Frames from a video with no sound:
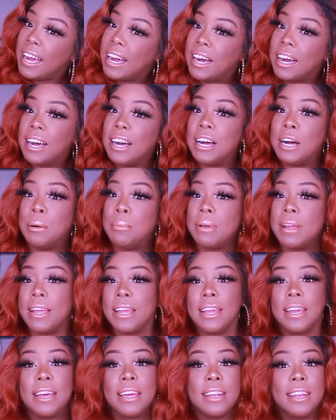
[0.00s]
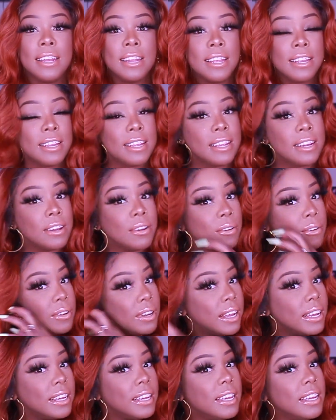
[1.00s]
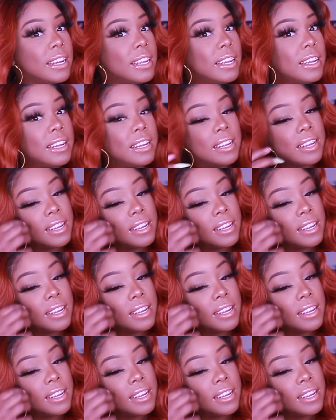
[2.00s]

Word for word: um, and you know, like get it.